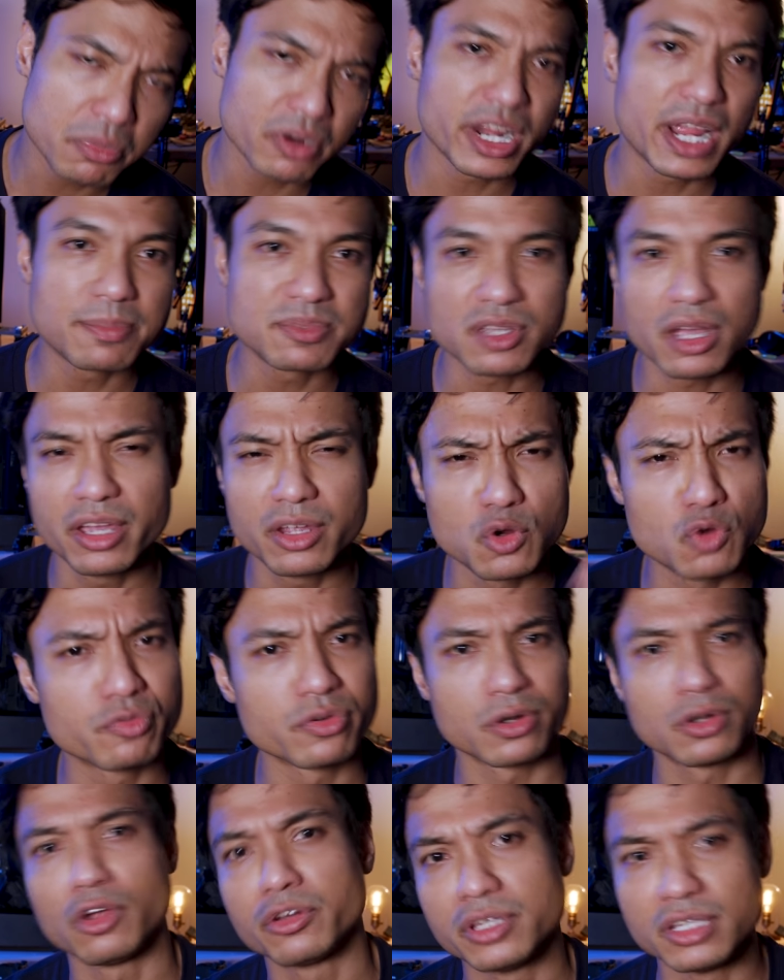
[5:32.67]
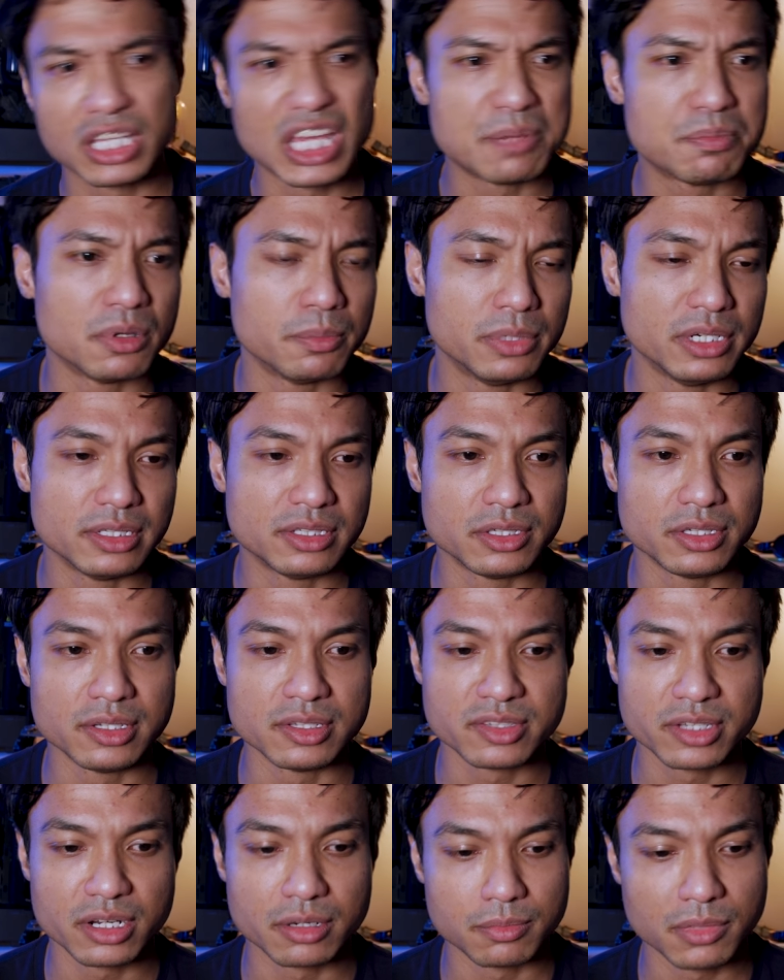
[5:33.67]
perhaps higher overclocking
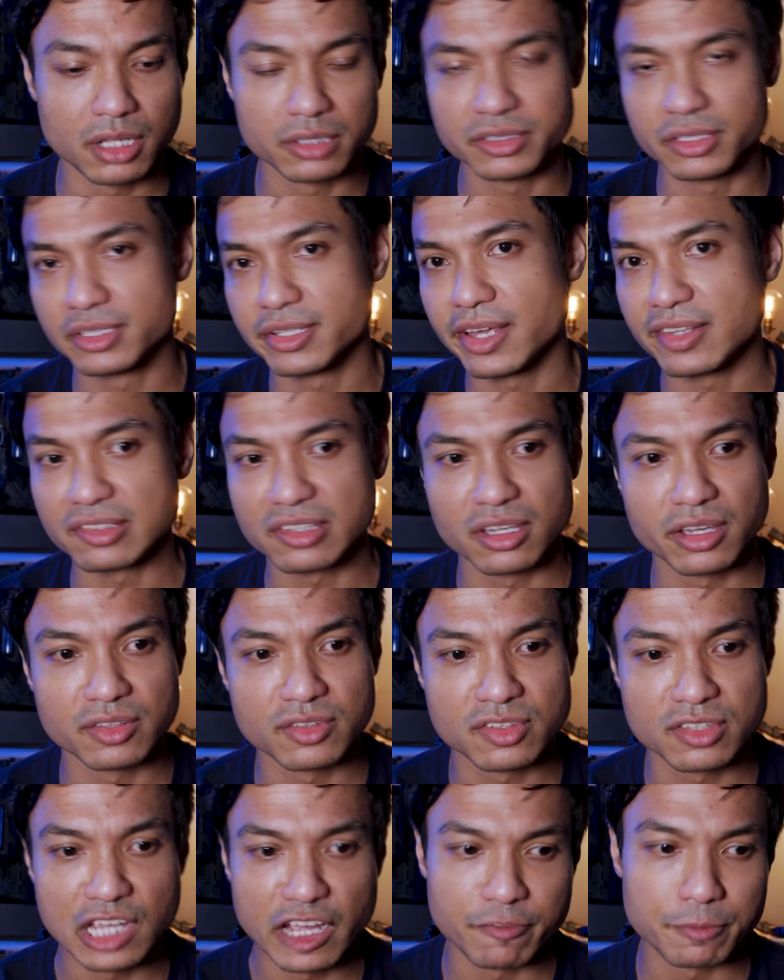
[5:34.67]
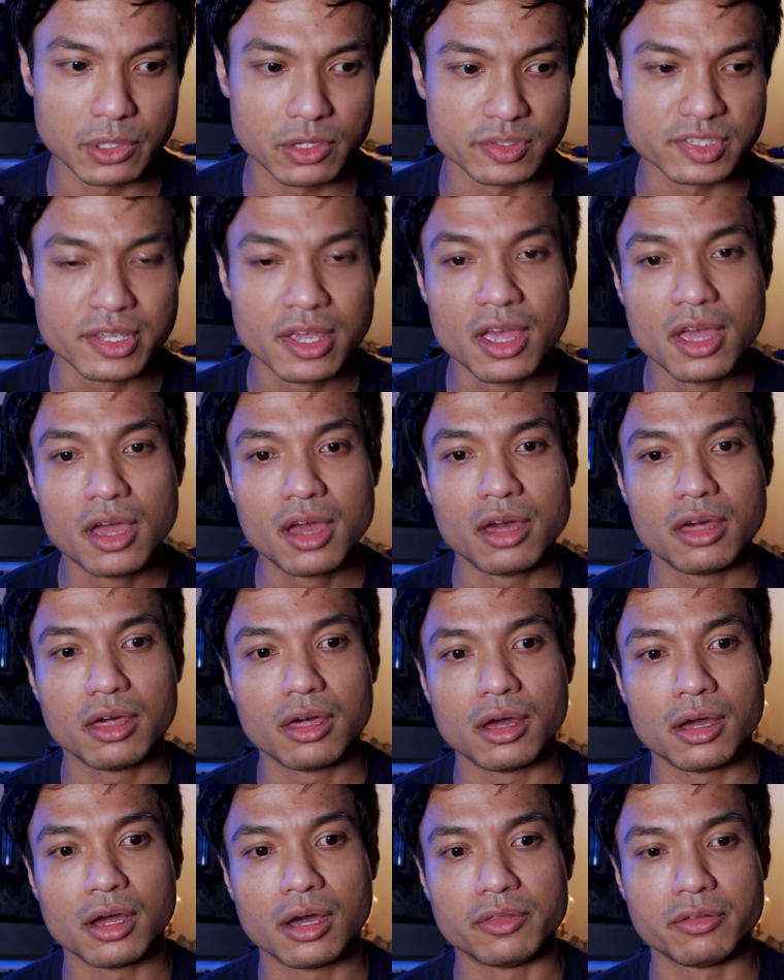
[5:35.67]
capabilities and multitasking and stuff, because
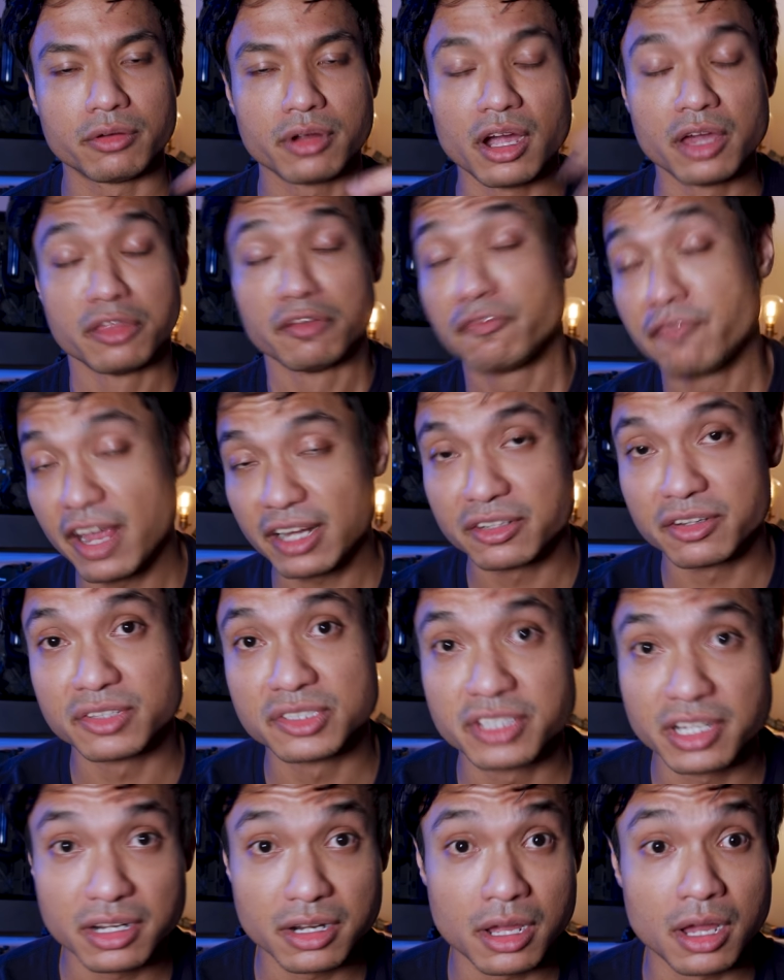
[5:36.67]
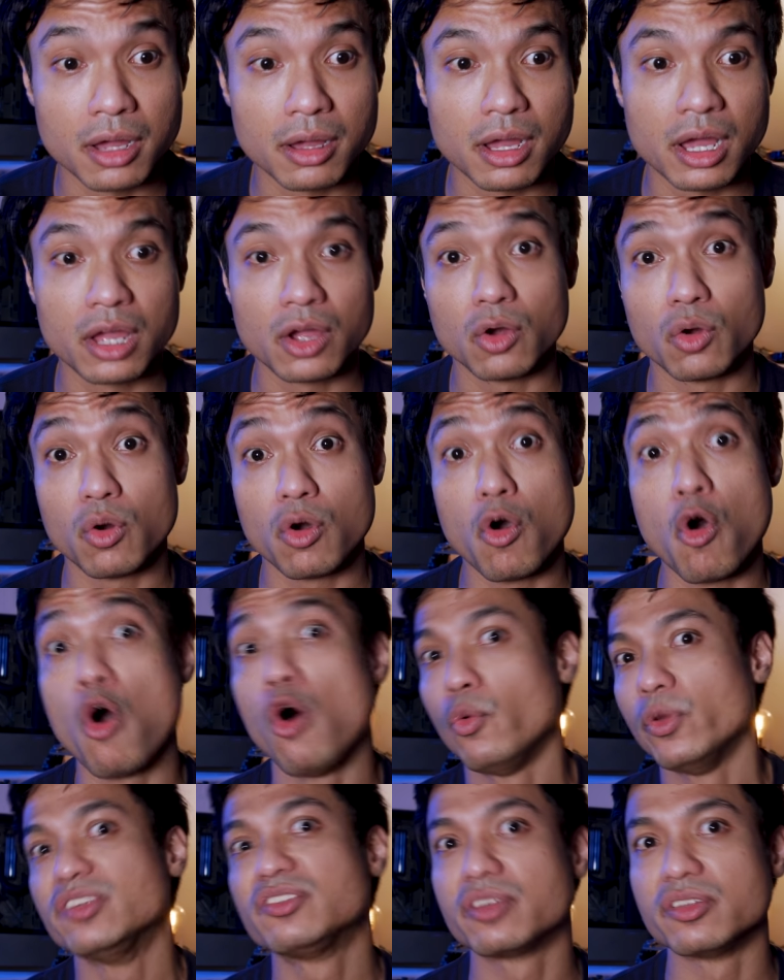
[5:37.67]
there are other factors that I
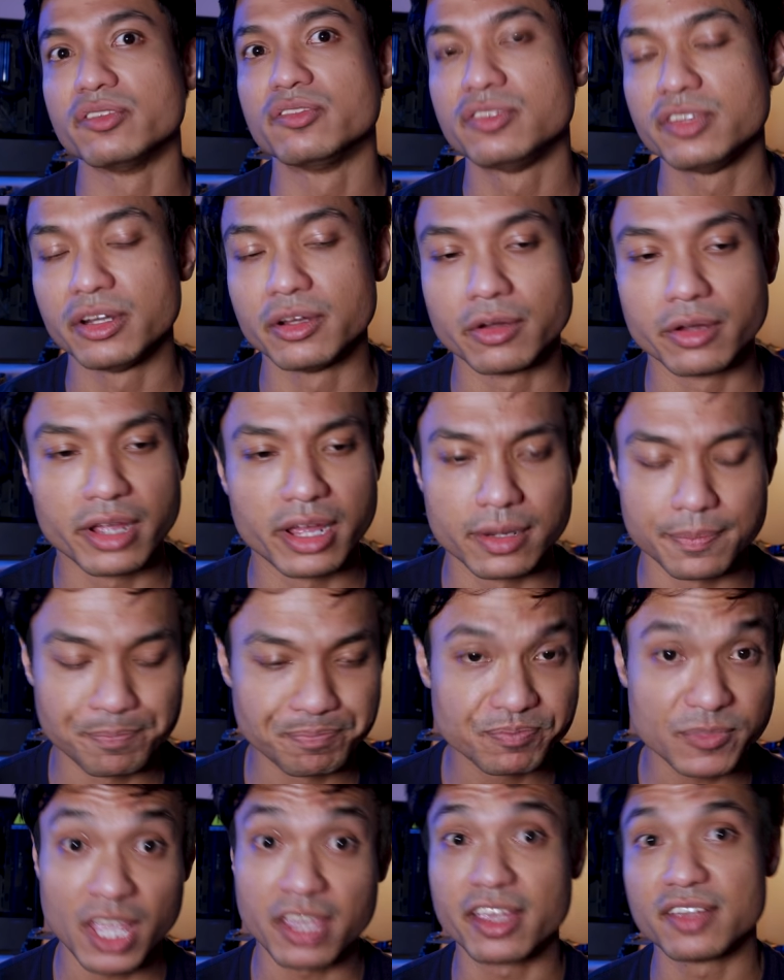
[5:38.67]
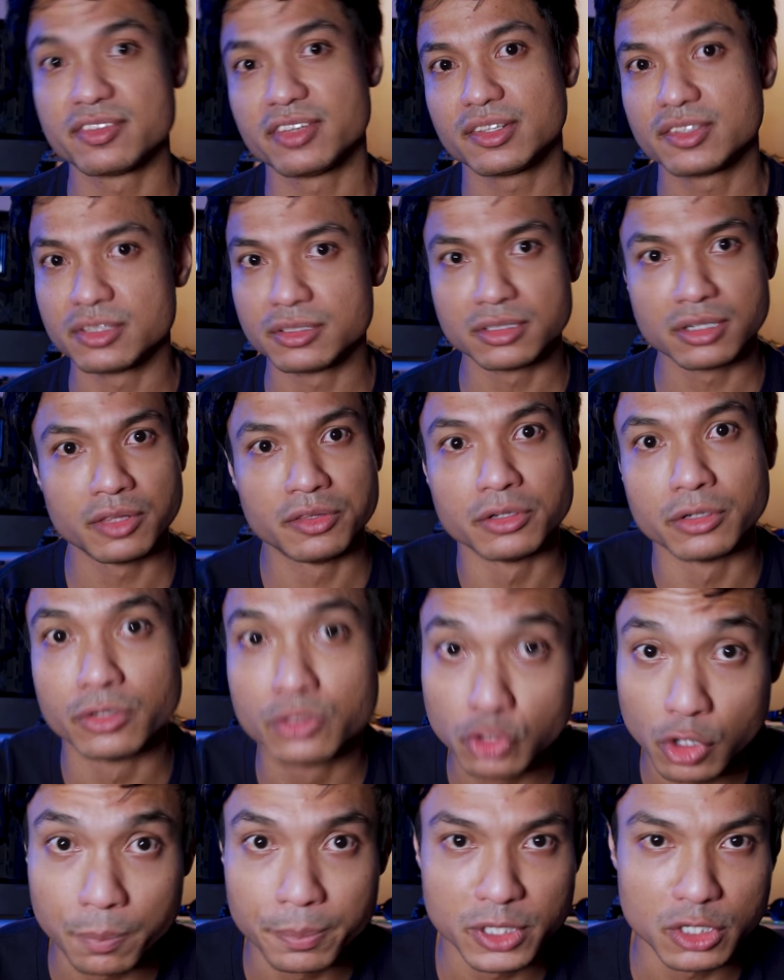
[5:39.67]
always consider, and I guess that's
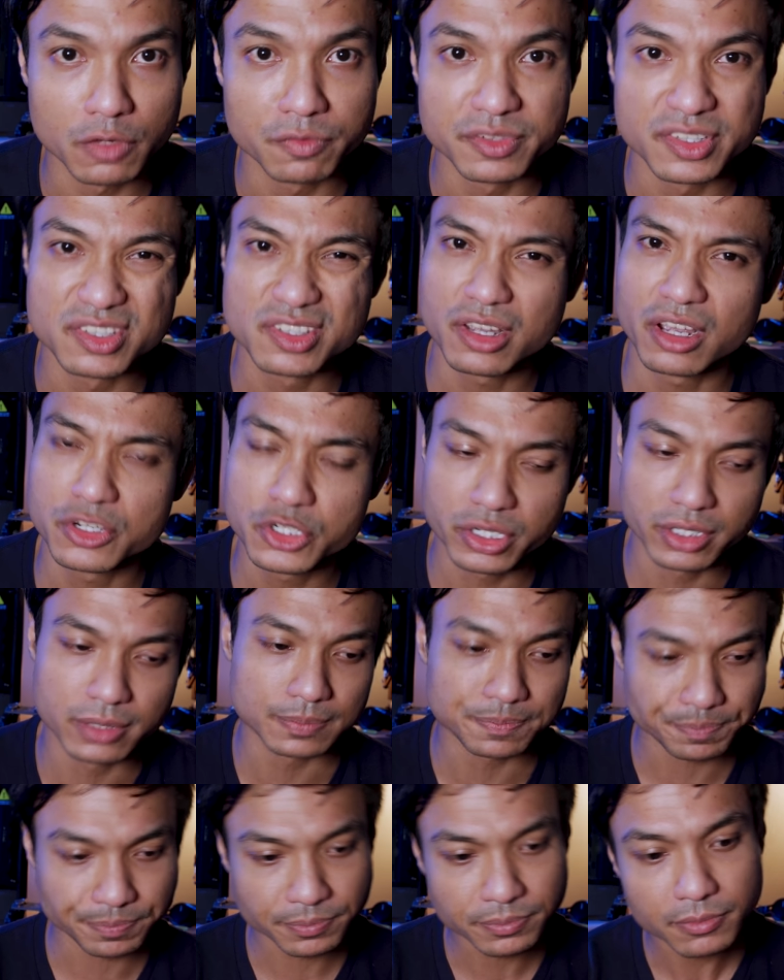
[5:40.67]
another topic of discussion.